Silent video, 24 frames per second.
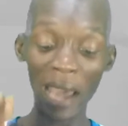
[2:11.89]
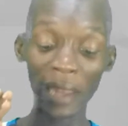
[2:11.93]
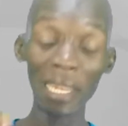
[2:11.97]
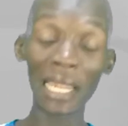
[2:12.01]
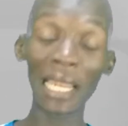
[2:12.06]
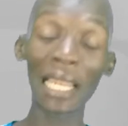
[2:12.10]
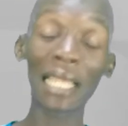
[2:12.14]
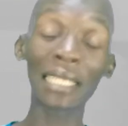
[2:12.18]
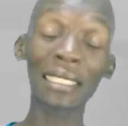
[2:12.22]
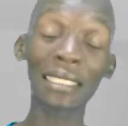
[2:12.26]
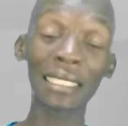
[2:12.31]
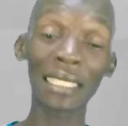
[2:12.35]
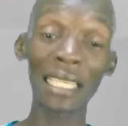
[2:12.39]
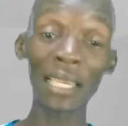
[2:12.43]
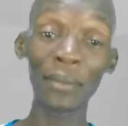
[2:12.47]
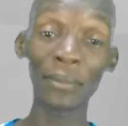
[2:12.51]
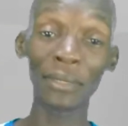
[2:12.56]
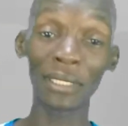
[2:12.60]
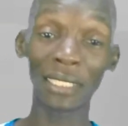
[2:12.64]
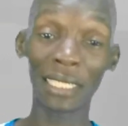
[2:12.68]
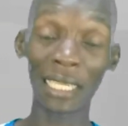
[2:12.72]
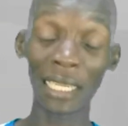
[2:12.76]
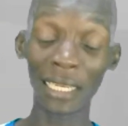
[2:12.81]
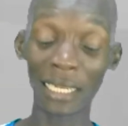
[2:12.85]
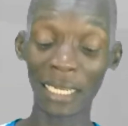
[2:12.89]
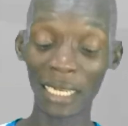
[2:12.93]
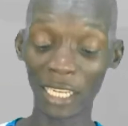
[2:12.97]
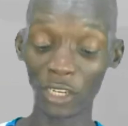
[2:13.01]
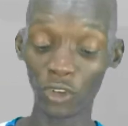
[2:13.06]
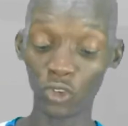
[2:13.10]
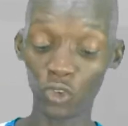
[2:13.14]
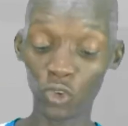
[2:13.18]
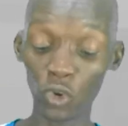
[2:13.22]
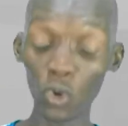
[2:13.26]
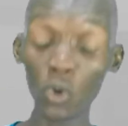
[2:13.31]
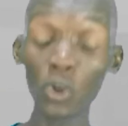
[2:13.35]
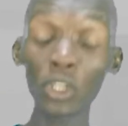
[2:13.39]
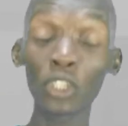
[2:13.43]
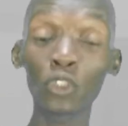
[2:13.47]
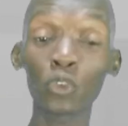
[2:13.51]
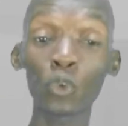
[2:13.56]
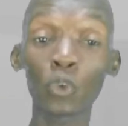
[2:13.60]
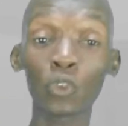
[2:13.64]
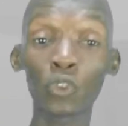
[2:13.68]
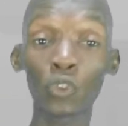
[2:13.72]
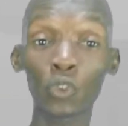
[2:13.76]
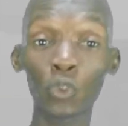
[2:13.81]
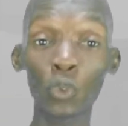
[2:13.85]
the last game it ended a draw,
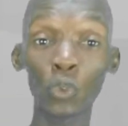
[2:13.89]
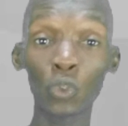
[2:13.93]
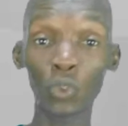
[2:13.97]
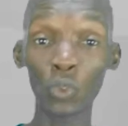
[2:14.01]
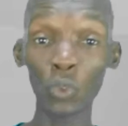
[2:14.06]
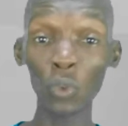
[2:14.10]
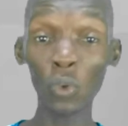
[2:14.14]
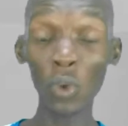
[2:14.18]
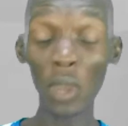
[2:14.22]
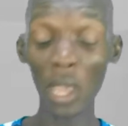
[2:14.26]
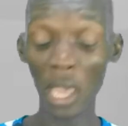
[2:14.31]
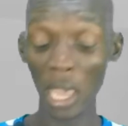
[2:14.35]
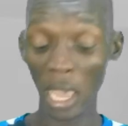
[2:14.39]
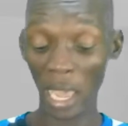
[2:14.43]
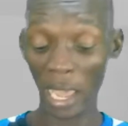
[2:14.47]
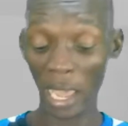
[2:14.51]
it was 2-2.